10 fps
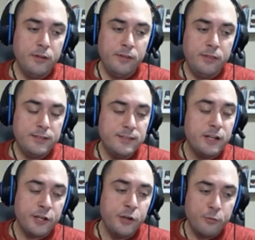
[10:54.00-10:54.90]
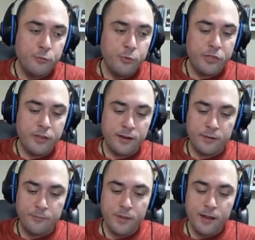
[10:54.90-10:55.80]
this is not new with I
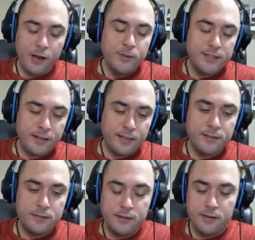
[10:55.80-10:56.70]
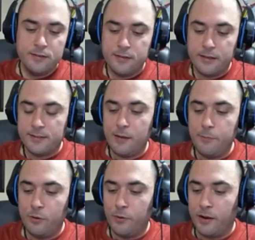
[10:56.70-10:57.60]
always like this
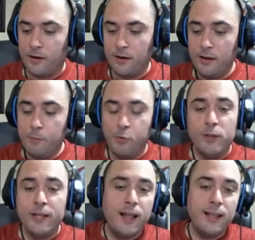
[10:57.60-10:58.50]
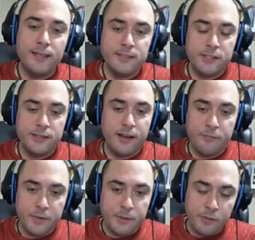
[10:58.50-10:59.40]
example where bowling alleys used to
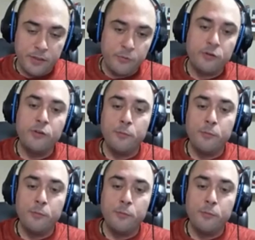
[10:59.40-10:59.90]
have people that return the